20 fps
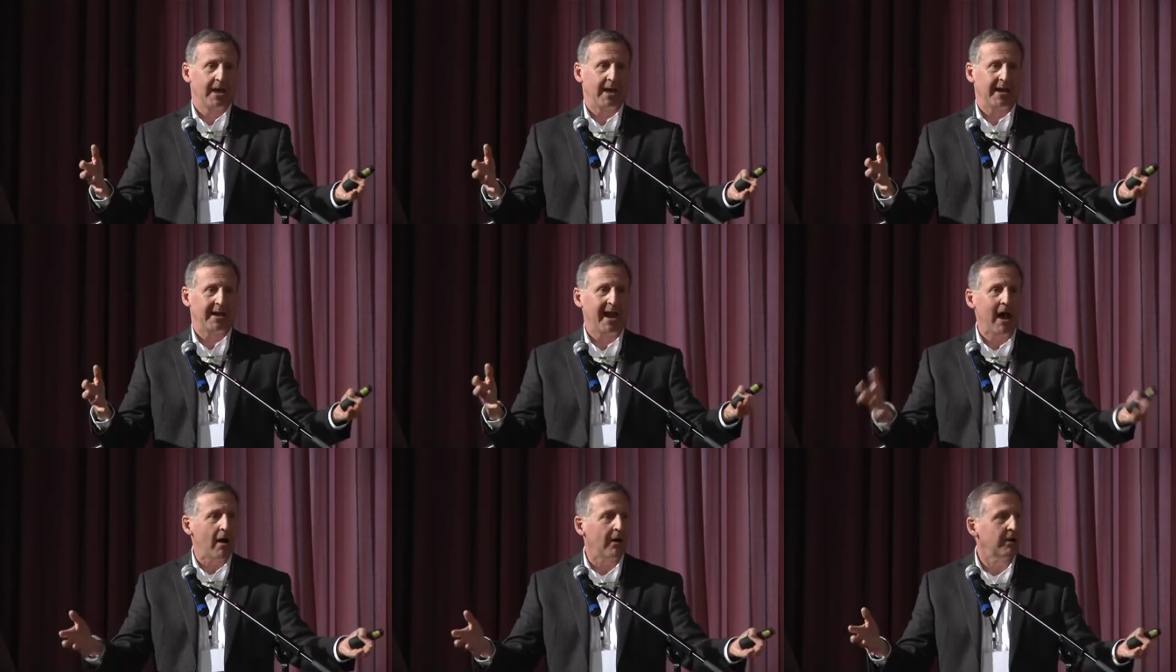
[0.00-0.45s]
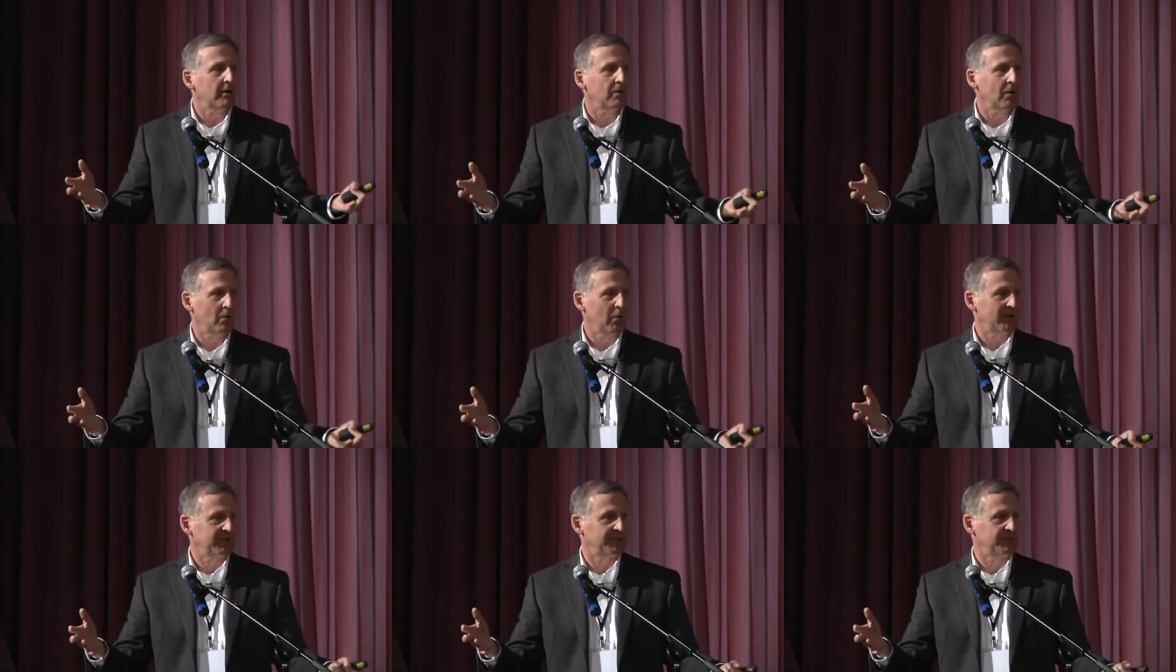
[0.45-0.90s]
And now I don't
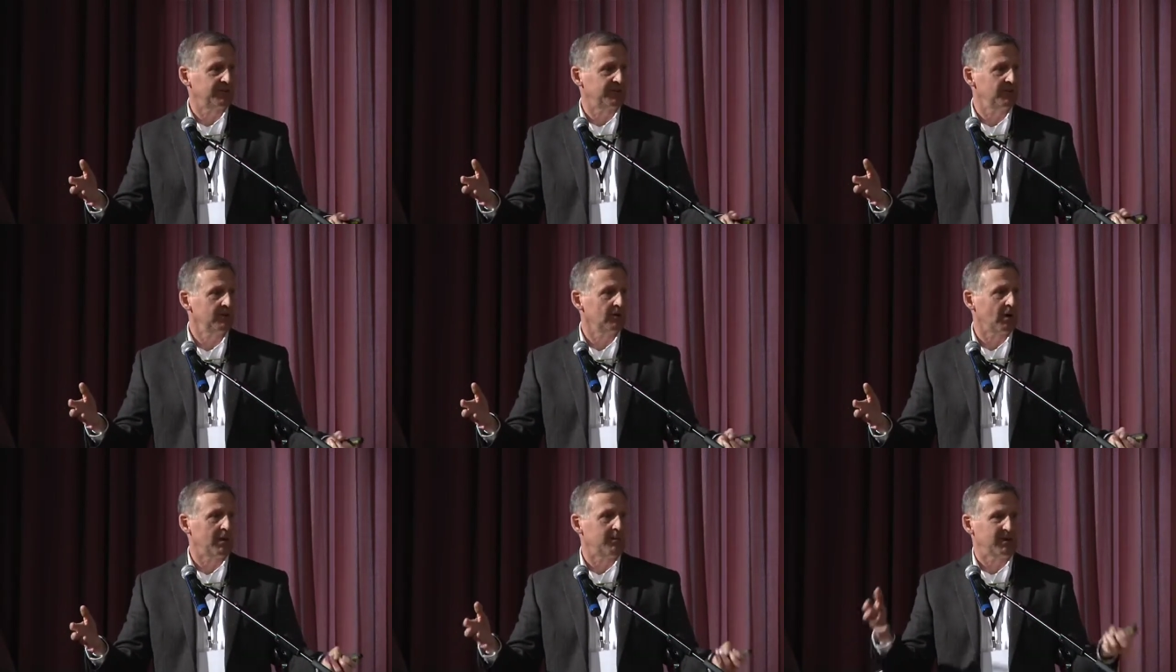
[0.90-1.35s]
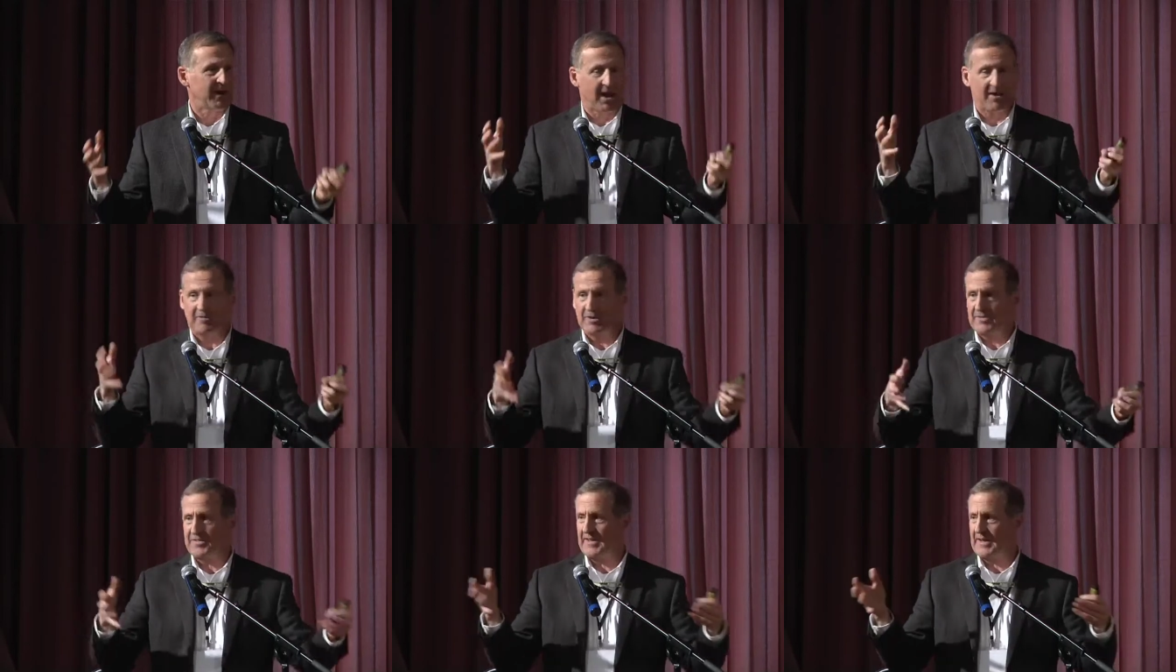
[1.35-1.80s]
know what to do. I mean,
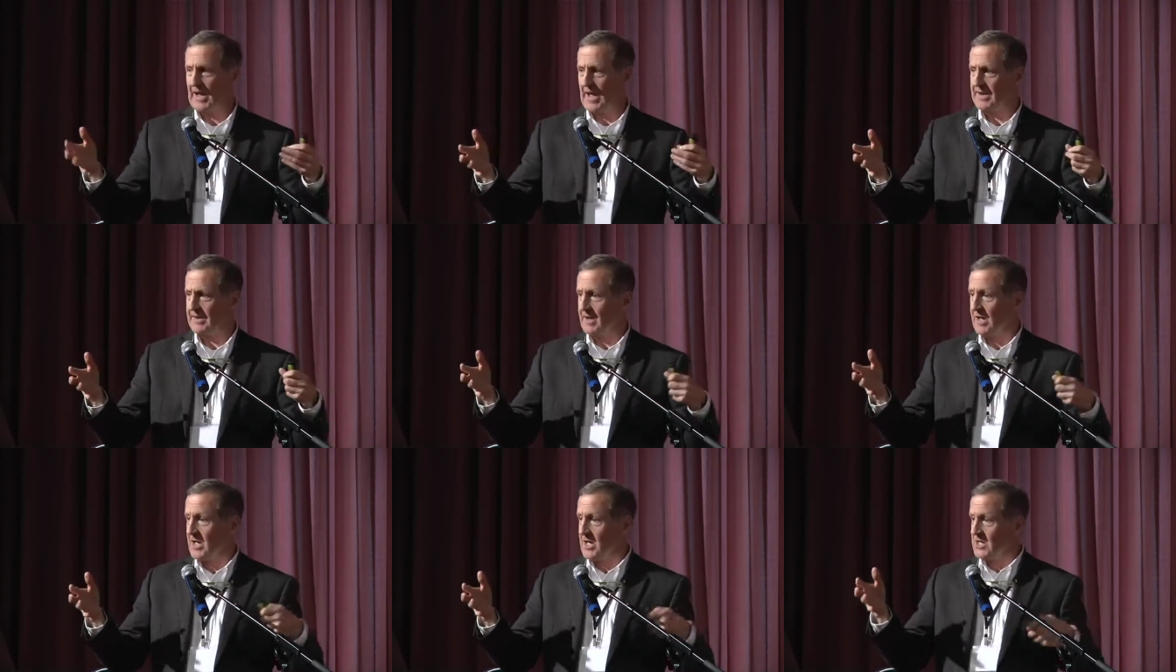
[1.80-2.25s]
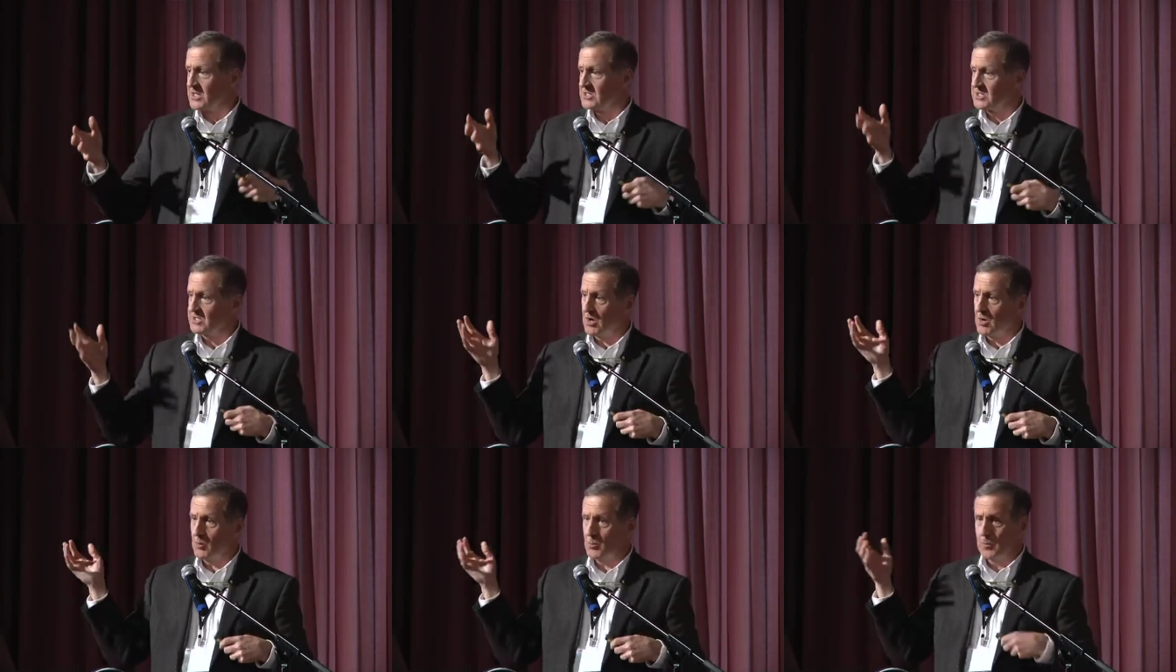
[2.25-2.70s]
everything I.
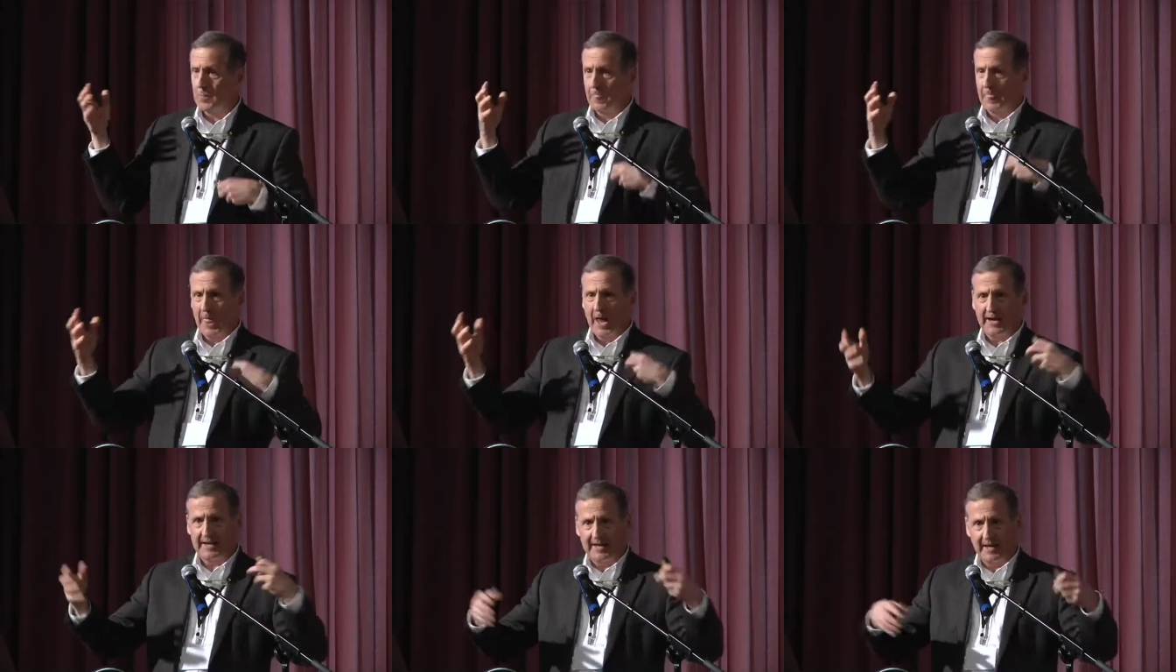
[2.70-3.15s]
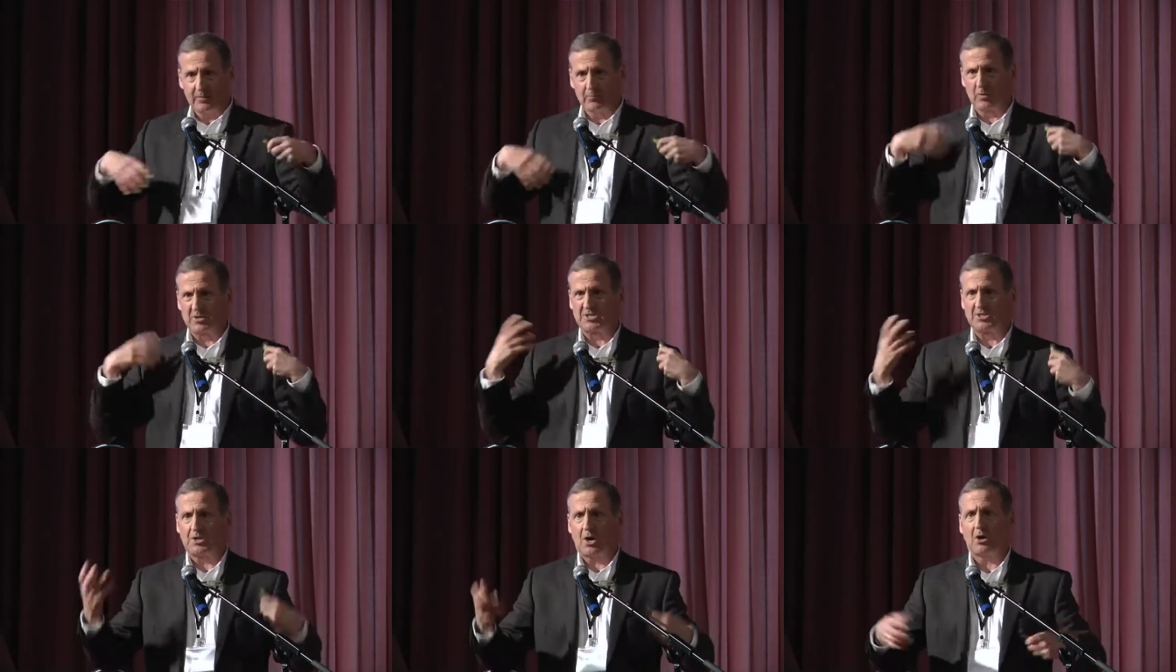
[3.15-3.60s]
So again,
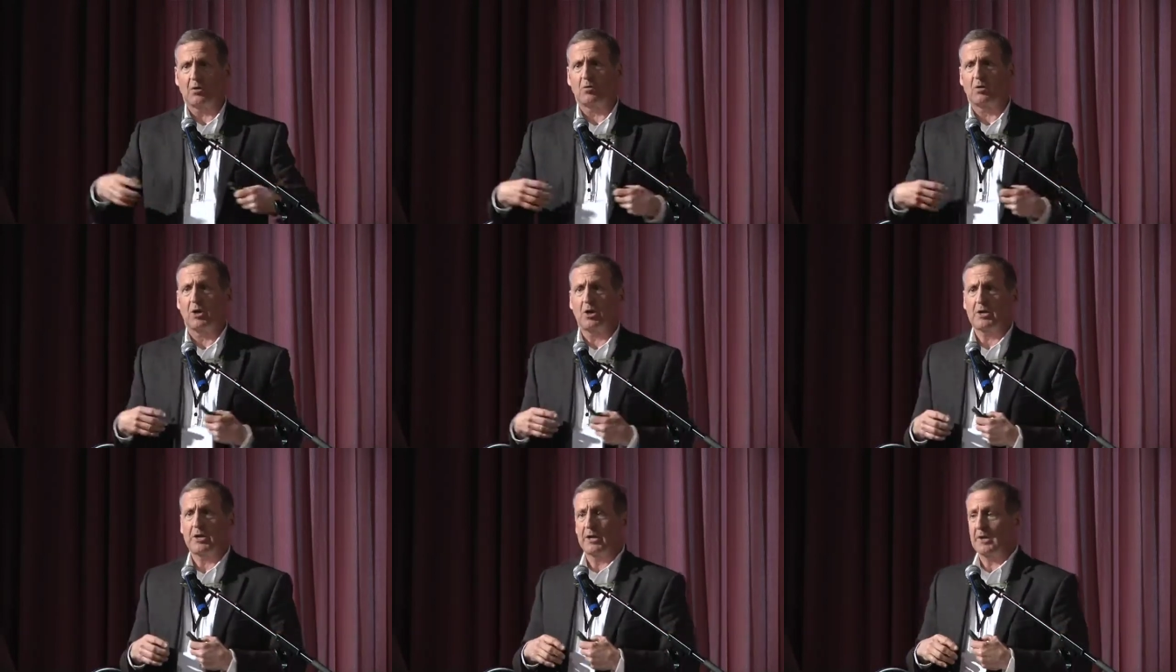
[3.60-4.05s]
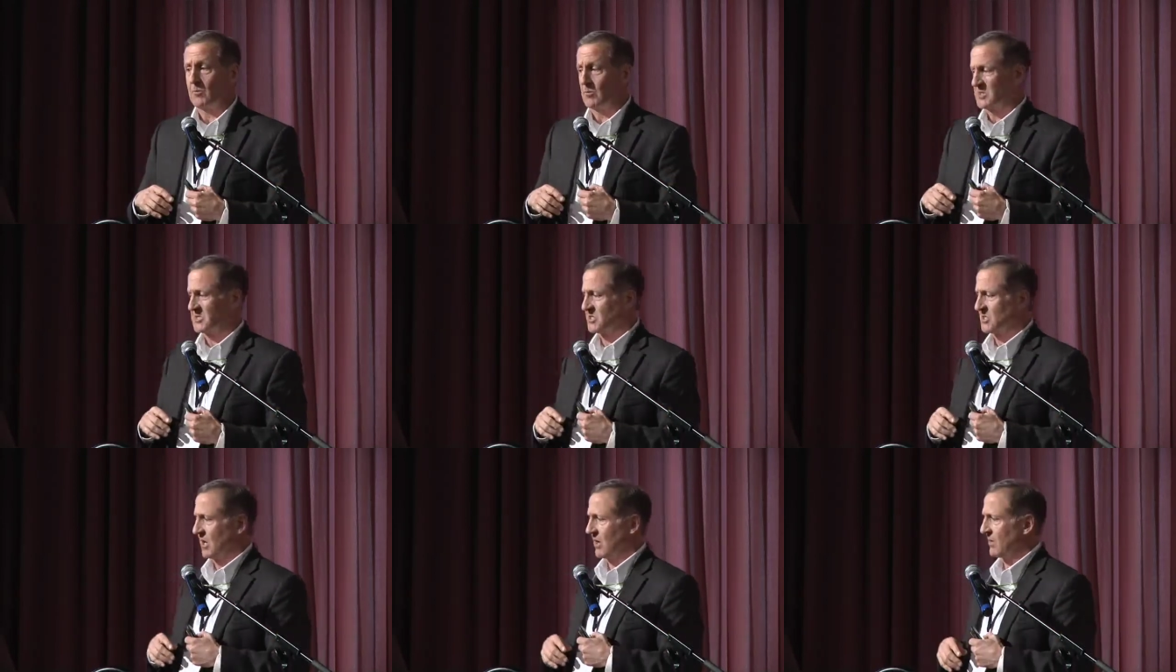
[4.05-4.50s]
we start looking and we
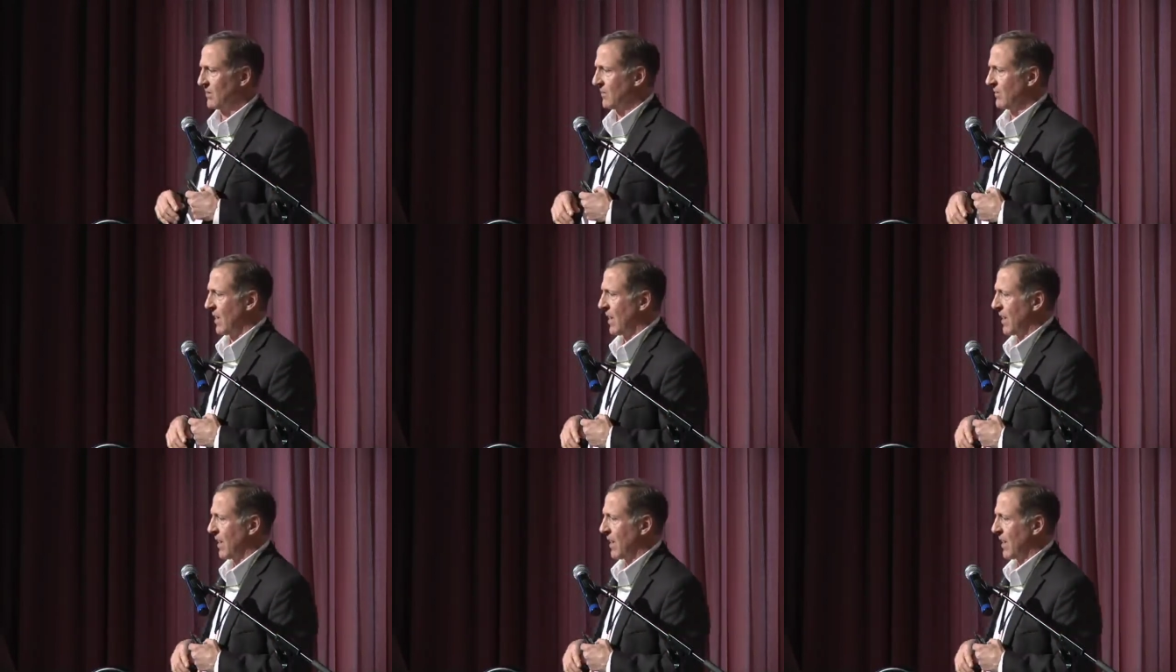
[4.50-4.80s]
start,